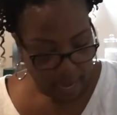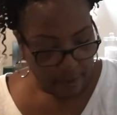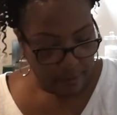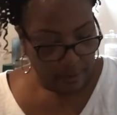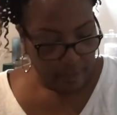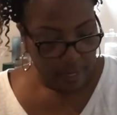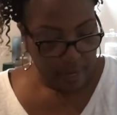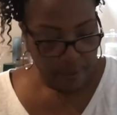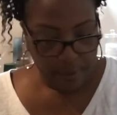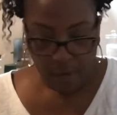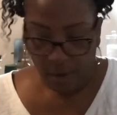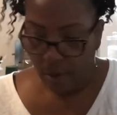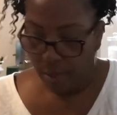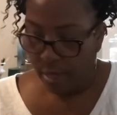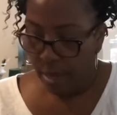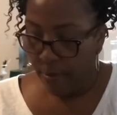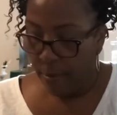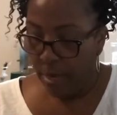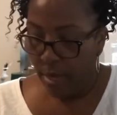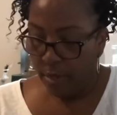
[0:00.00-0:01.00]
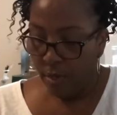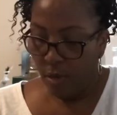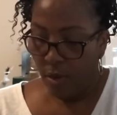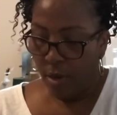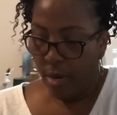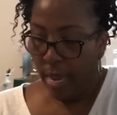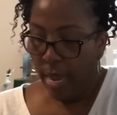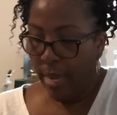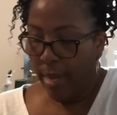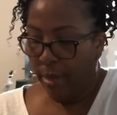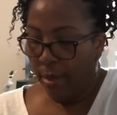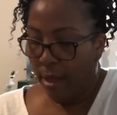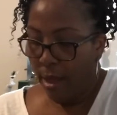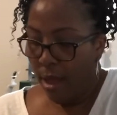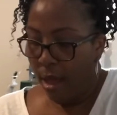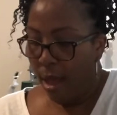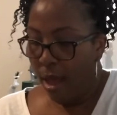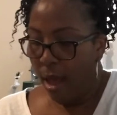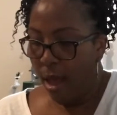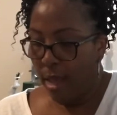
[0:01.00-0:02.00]
Some of your thumbnails are like
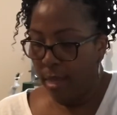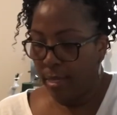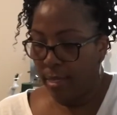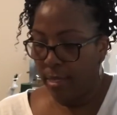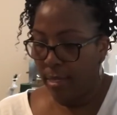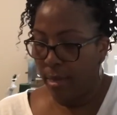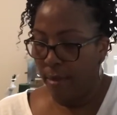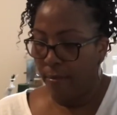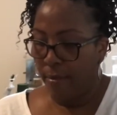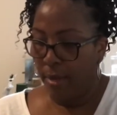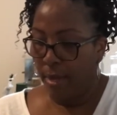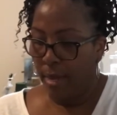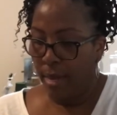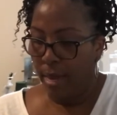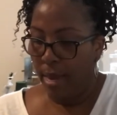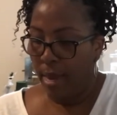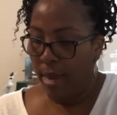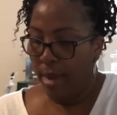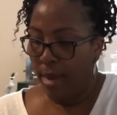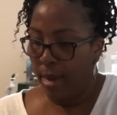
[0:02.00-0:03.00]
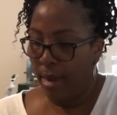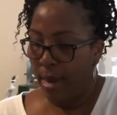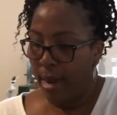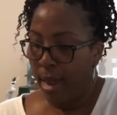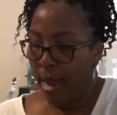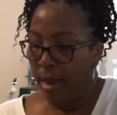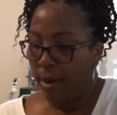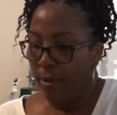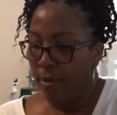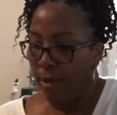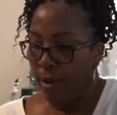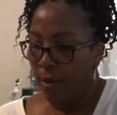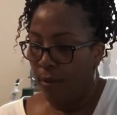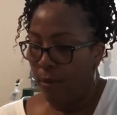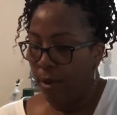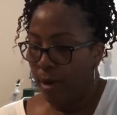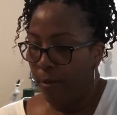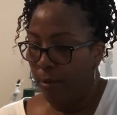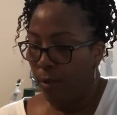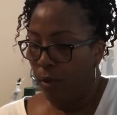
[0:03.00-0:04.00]
awesome, and I don't know what
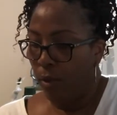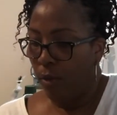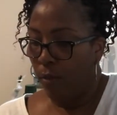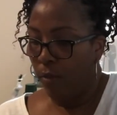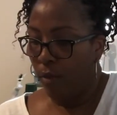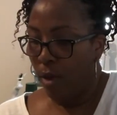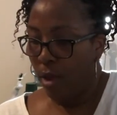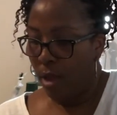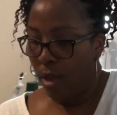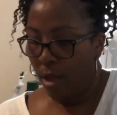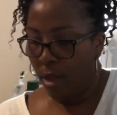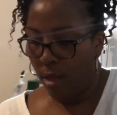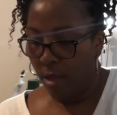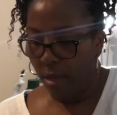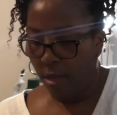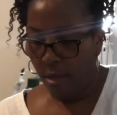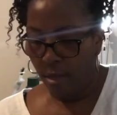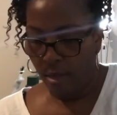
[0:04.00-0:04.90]
I'm doing wrong.